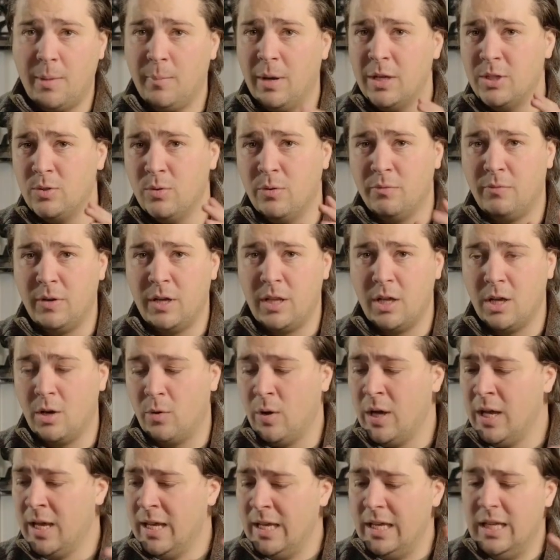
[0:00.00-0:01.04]
I might do a video
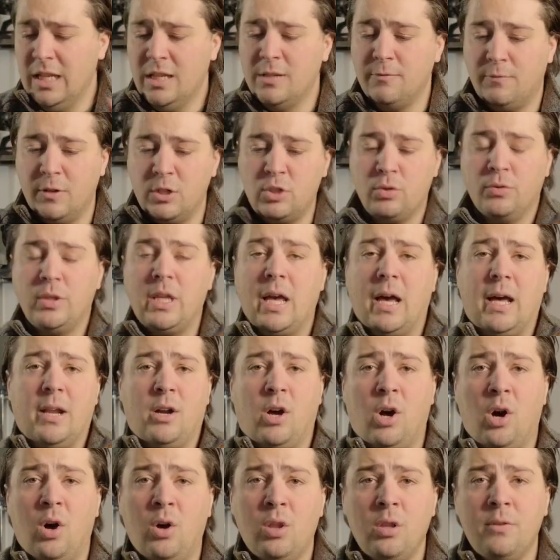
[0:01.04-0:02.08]
individually on
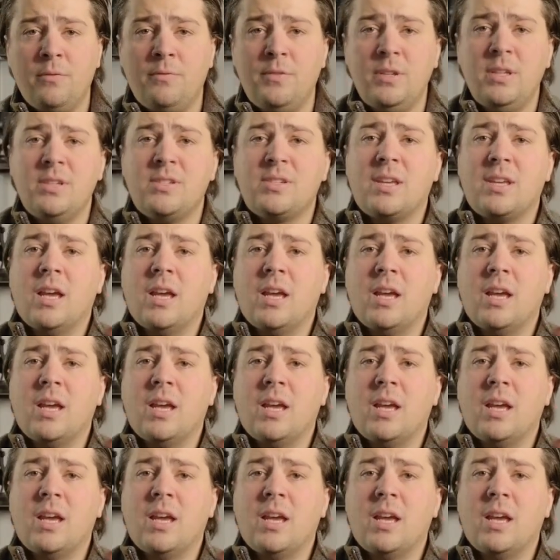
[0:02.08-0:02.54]
all of these,